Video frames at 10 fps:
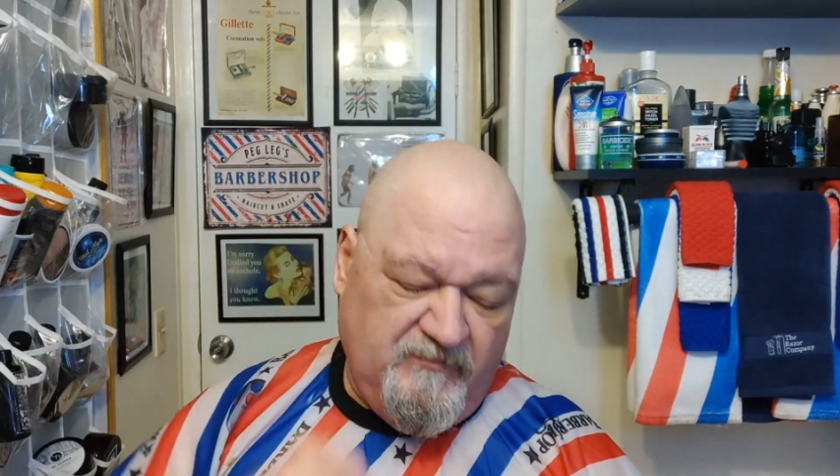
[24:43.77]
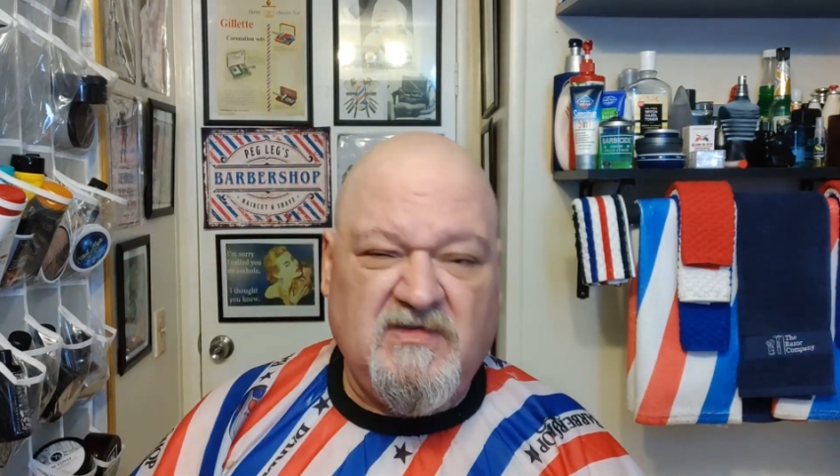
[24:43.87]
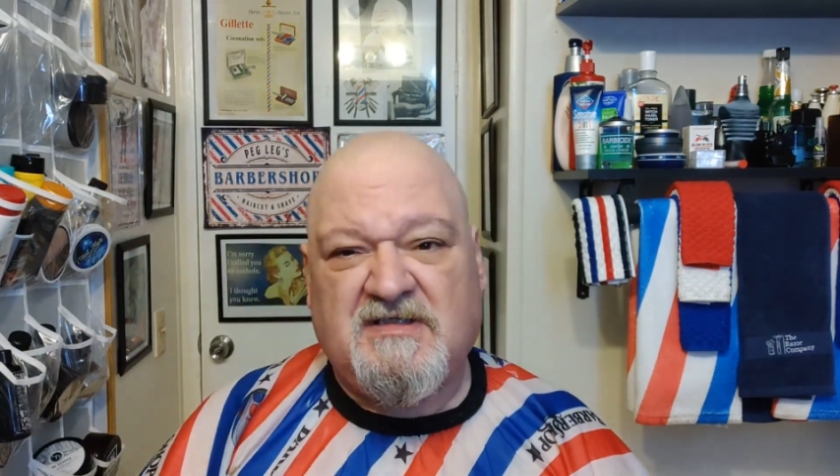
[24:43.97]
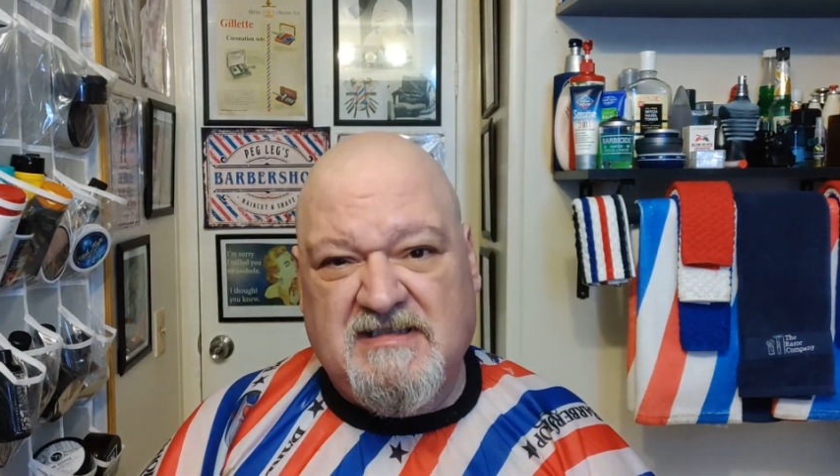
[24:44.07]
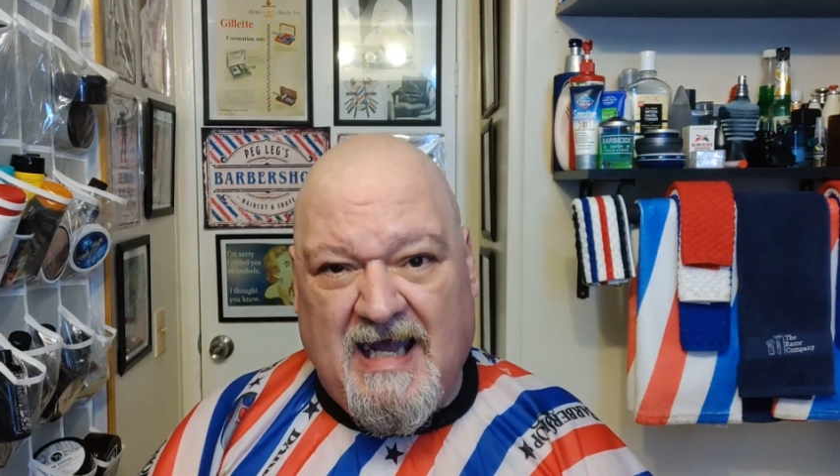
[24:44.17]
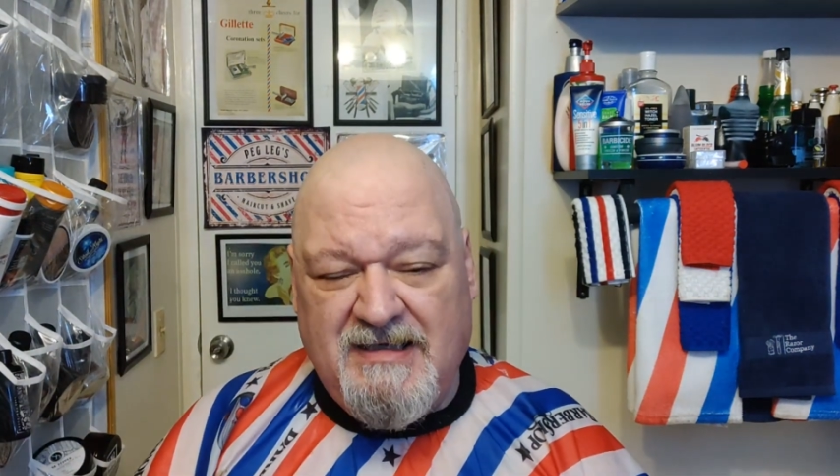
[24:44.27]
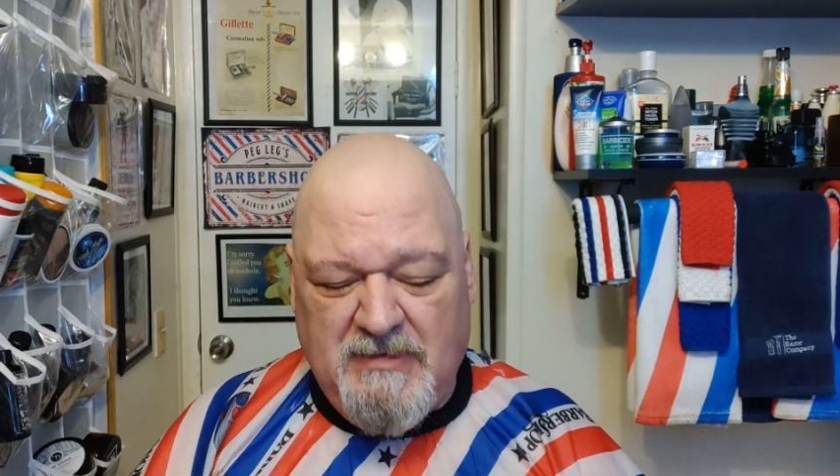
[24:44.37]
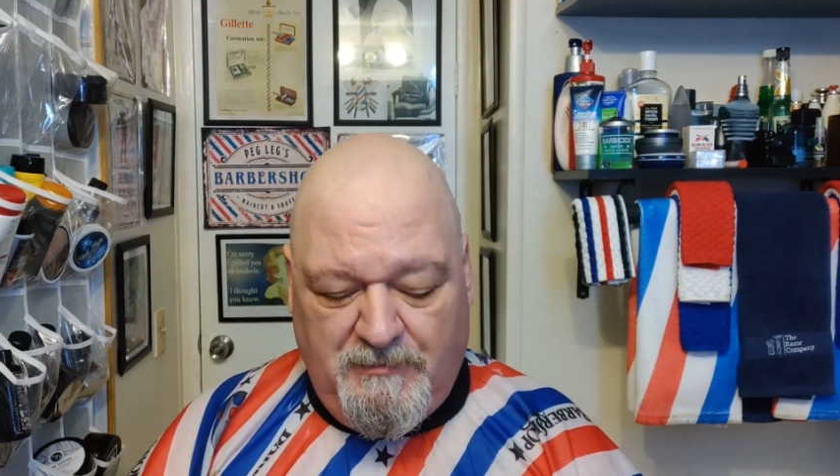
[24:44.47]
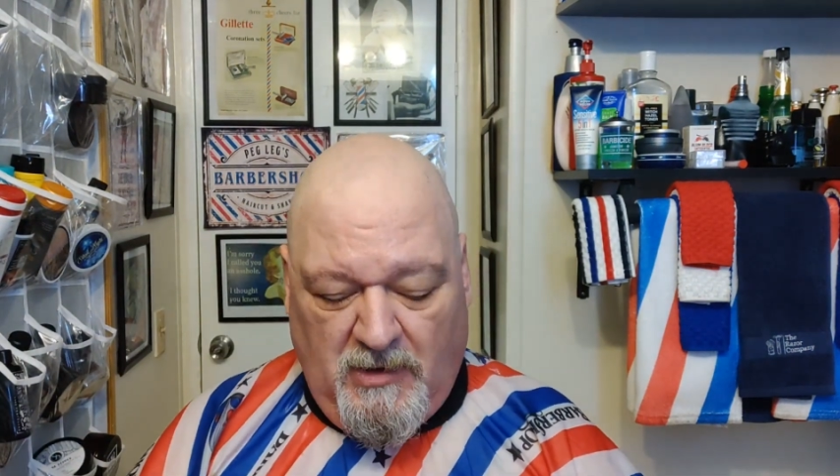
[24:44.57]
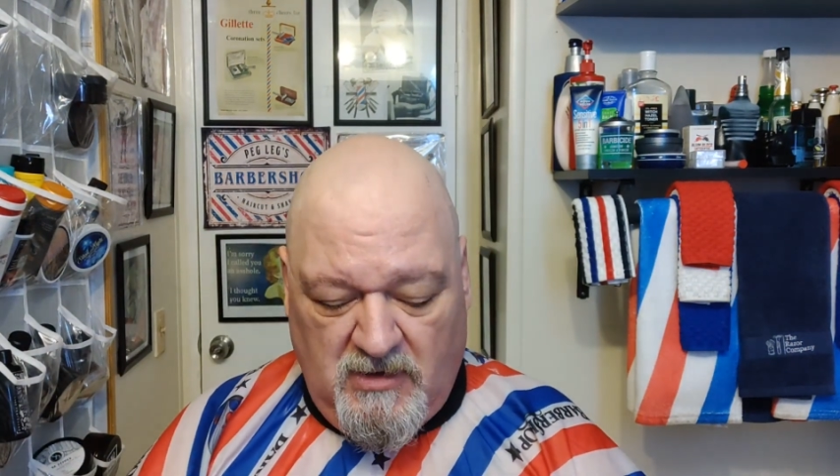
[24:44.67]
the
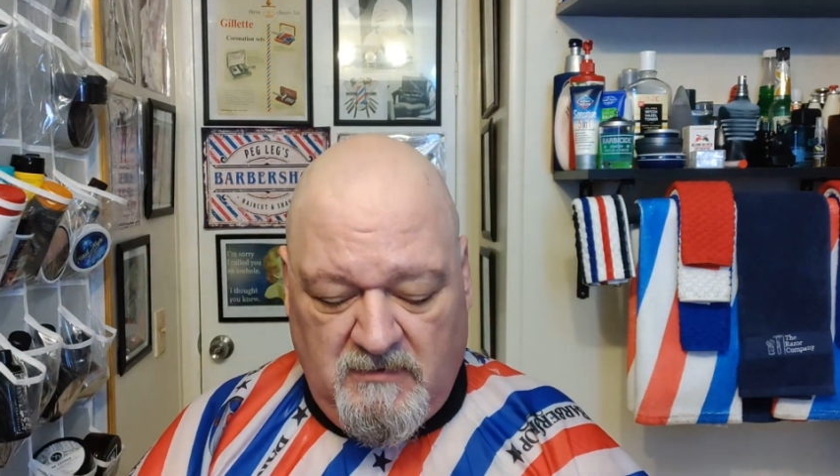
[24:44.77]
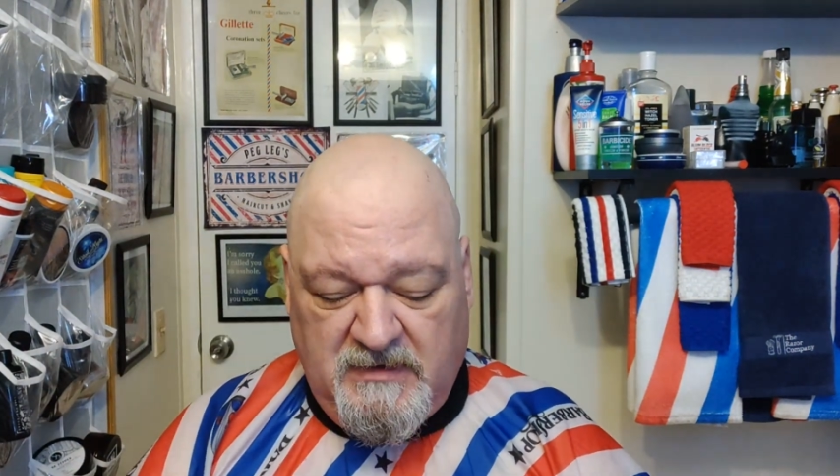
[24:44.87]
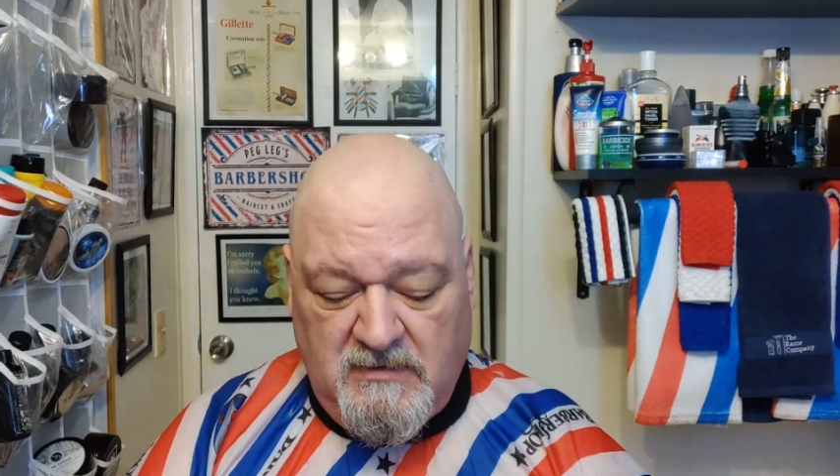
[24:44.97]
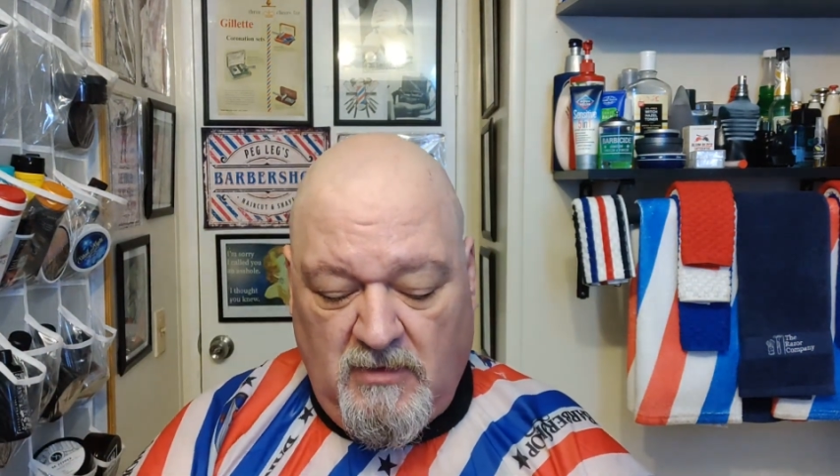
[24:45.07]
sodomy part of it